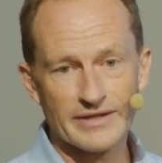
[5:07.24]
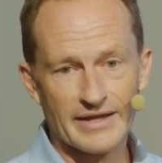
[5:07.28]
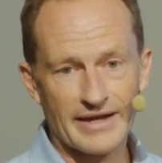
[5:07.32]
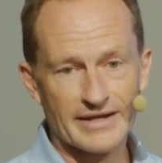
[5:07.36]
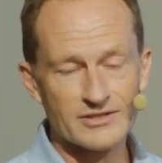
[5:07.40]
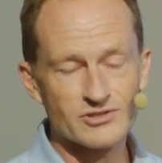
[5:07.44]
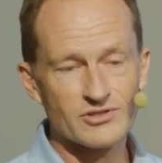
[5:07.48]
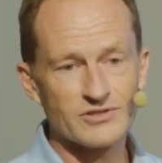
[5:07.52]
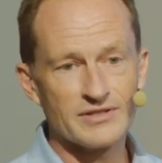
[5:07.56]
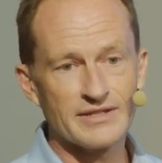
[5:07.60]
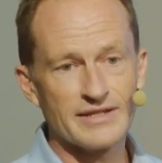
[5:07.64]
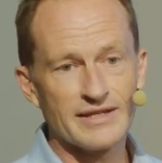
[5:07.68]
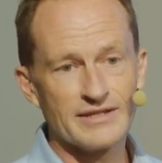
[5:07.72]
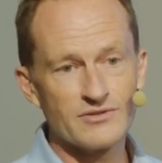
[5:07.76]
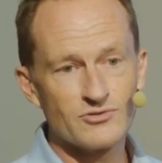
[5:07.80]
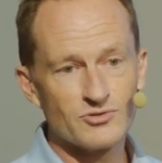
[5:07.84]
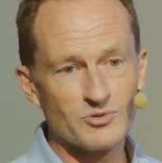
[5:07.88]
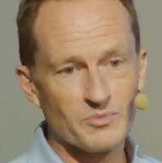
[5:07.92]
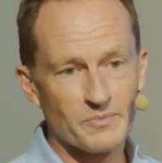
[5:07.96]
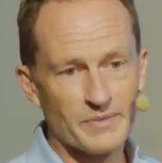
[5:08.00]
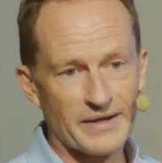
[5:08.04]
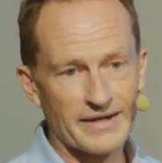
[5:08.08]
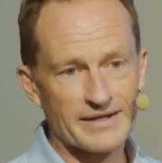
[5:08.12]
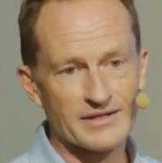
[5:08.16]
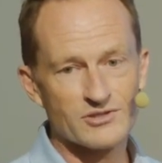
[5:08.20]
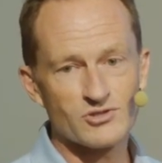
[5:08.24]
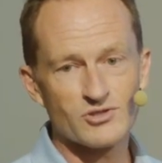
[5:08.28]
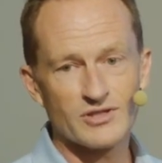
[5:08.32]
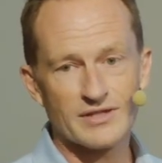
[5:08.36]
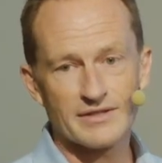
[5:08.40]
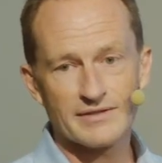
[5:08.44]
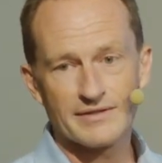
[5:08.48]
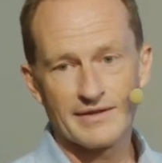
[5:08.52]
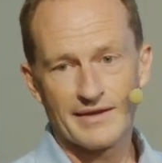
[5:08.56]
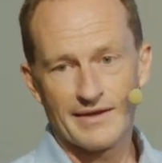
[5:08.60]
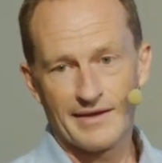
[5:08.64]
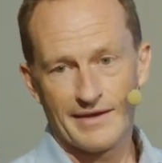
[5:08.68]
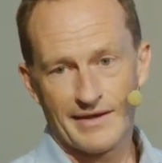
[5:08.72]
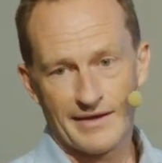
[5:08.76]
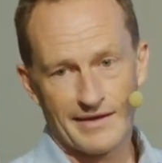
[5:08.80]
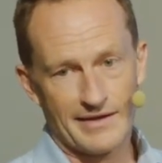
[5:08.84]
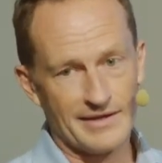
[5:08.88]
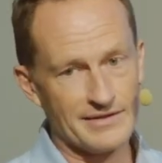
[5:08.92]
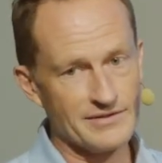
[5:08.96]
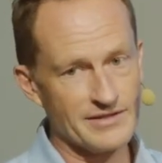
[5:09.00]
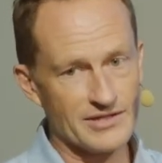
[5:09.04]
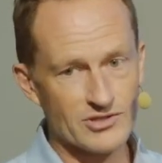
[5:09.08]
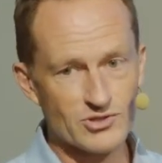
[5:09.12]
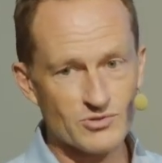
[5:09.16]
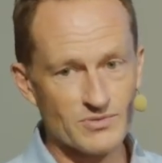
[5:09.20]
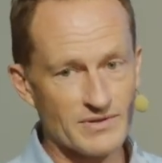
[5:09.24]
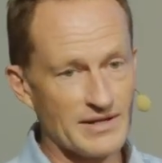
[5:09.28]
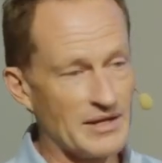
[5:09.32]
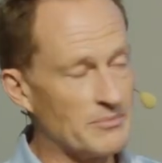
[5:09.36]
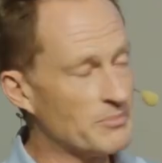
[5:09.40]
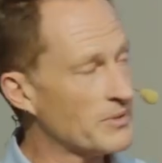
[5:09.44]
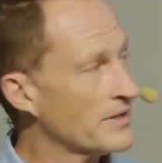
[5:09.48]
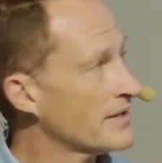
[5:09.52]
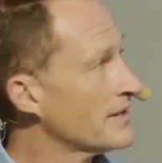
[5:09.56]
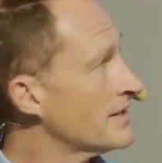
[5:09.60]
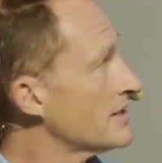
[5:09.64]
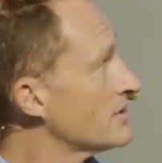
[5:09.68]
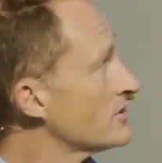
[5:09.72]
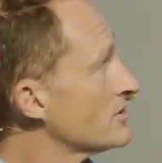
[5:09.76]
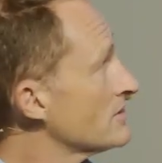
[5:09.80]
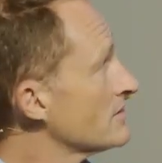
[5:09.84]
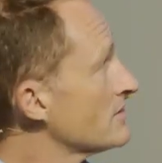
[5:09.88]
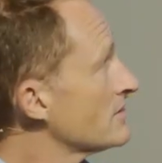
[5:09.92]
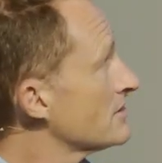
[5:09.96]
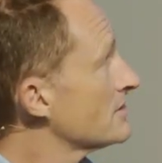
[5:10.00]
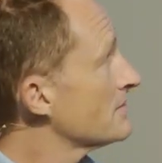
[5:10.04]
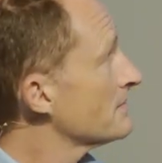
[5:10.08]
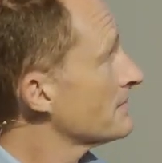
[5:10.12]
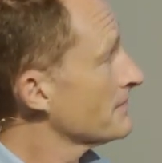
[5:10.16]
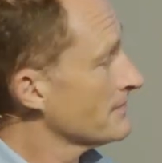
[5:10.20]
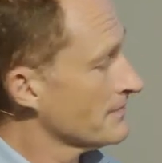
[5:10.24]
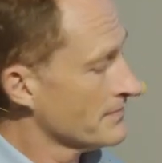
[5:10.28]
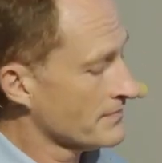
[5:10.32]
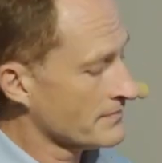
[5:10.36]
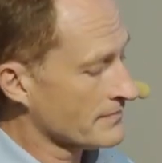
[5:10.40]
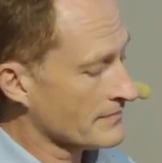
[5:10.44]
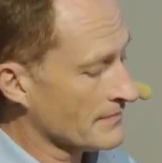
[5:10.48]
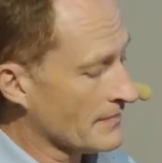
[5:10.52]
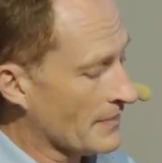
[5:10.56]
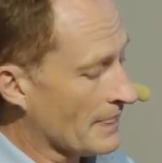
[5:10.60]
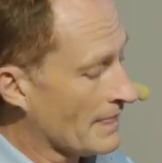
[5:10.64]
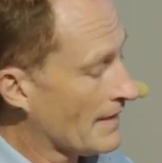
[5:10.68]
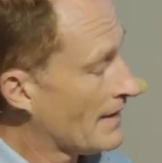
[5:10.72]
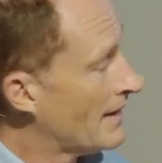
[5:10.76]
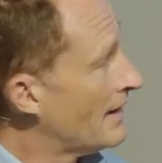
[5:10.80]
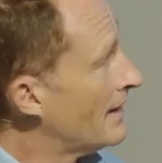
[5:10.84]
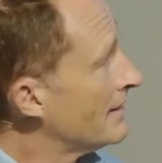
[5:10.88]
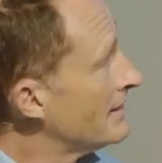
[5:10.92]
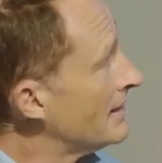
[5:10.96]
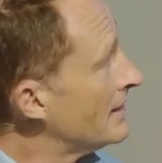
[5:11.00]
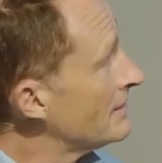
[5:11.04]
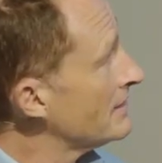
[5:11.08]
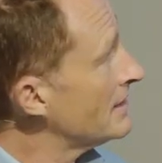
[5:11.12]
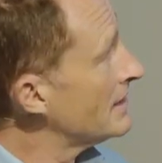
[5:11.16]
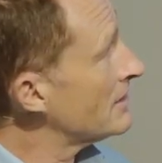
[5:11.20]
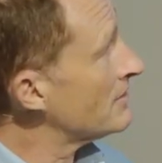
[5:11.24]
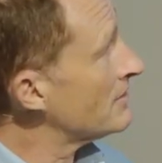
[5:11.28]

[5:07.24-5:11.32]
actually into packaging industrial applications. And then here